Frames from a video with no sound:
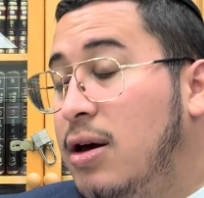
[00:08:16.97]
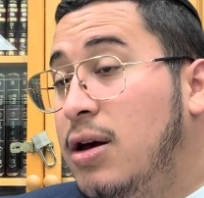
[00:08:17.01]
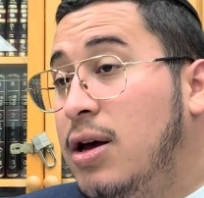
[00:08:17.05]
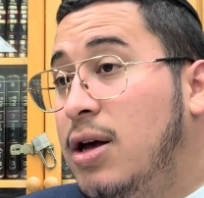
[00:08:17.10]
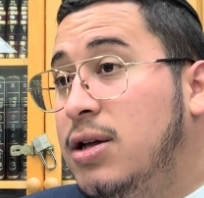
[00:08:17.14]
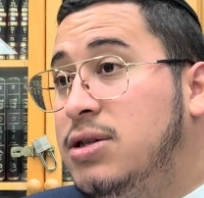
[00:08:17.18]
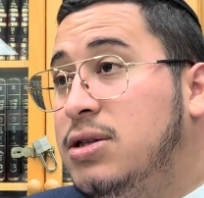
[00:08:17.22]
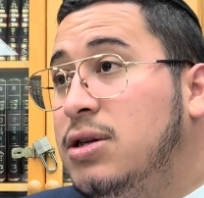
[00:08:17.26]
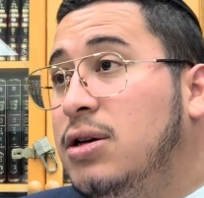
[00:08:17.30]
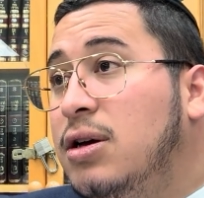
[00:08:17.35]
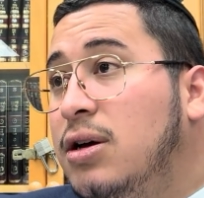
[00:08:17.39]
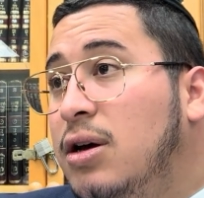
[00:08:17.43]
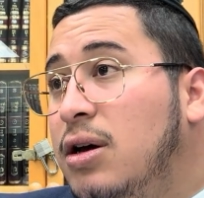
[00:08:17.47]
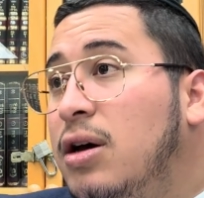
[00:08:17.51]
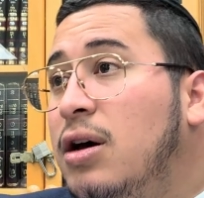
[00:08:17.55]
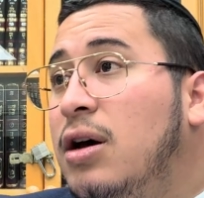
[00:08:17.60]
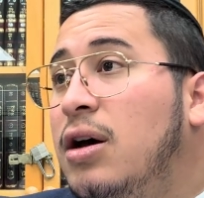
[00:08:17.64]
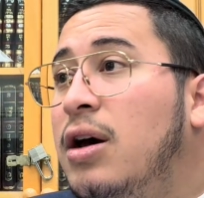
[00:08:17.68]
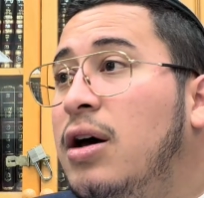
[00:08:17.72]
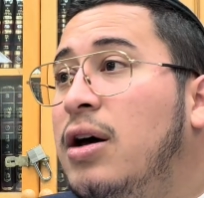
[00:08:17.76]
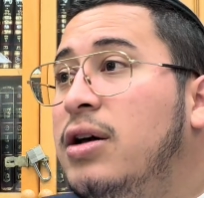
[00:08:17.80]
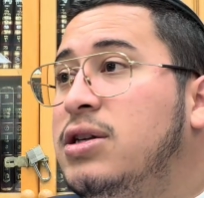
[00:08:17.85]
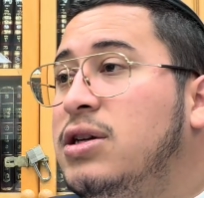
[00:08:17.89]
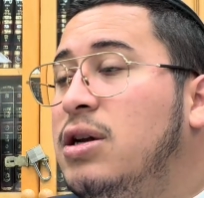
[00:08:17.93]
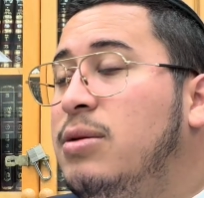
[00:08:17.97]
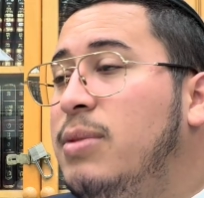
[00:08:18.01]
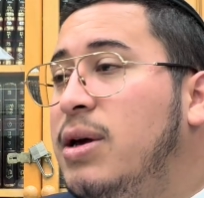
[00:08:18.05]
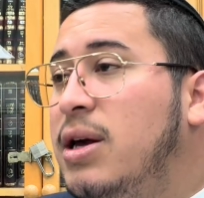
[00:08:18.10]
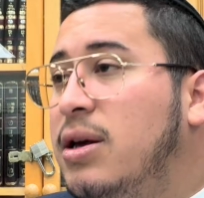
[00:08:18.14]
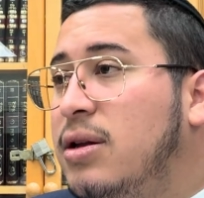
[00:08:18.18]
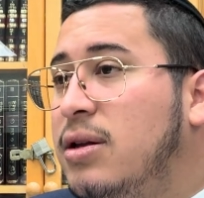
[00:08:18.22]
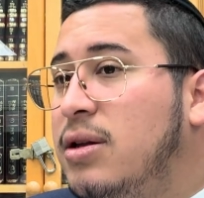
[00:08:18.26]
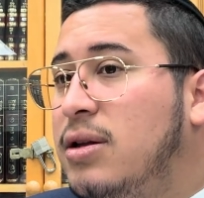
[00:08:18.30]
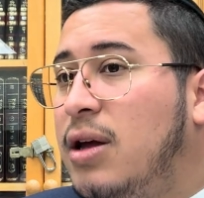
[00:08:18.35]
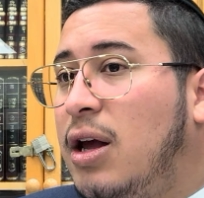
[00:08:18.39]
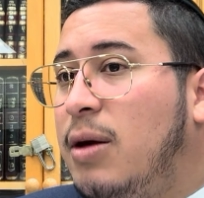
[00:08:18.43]
It's going to be
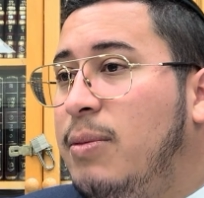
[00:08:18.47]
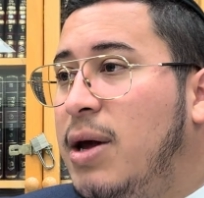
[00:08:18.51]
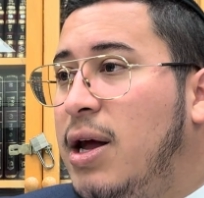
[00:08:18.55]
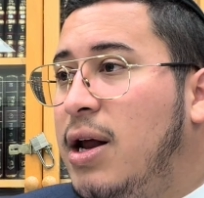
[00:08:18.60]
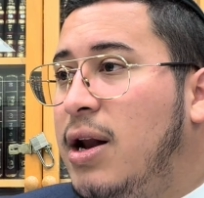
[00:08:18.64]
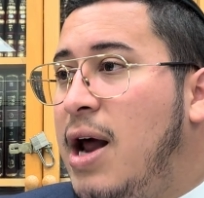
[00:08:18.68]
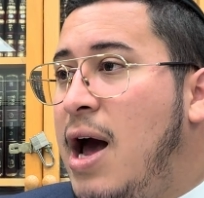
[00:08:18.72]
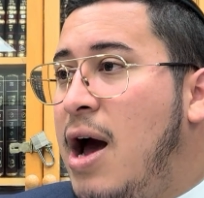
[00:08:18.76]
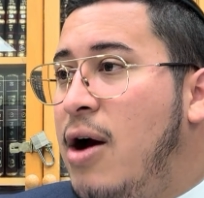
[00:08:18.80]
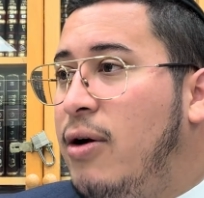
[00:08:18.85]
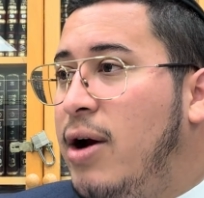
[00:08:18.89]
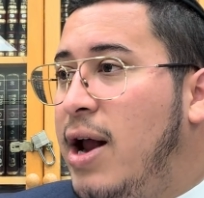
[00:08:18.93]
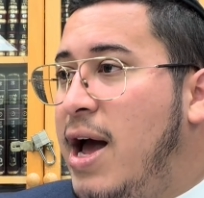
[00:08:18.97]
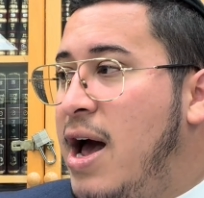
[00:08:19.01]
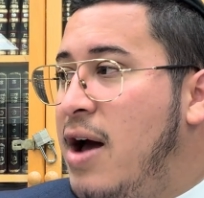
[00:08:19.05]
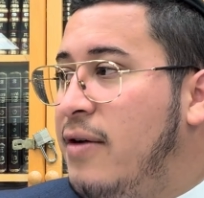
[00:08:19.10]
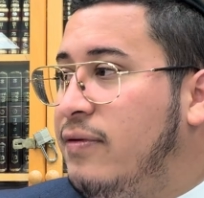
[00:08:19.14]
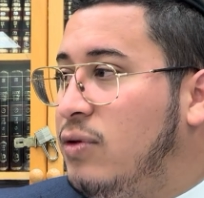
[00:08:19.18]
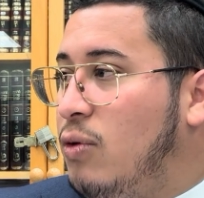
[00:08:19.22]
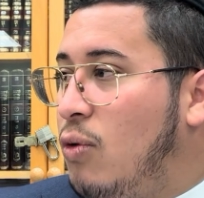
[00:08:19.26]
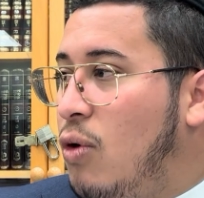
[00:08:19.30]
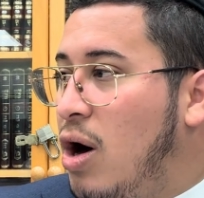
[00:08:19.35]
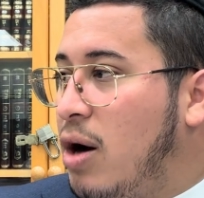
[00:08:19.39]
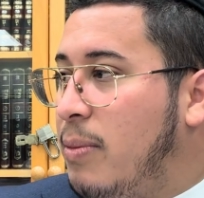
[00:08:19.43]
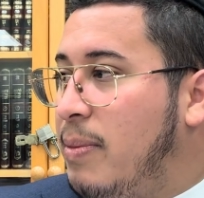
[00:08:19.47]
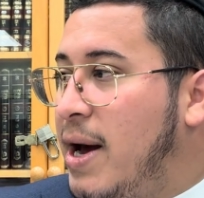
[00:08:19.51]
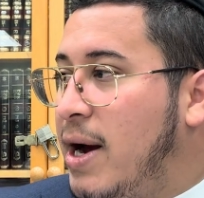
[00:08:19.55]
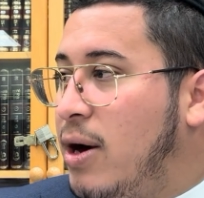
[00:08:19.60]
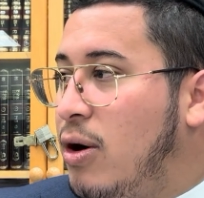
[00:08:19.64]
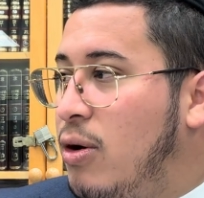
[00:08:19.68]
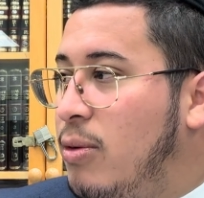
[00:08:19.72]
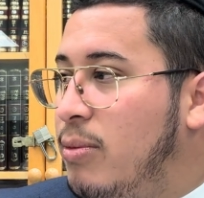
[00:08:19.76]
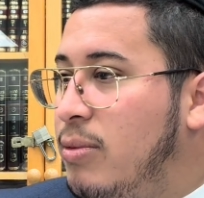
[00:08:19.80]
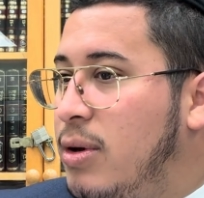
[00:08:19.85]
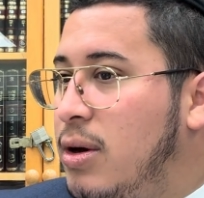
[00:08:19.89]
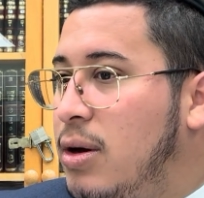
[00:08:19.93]
take me an hour and a half to walk back
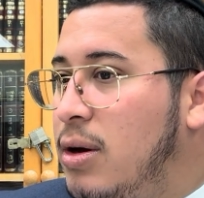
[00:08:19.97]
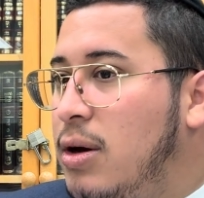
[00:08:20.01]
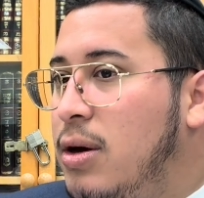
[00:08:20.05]
home.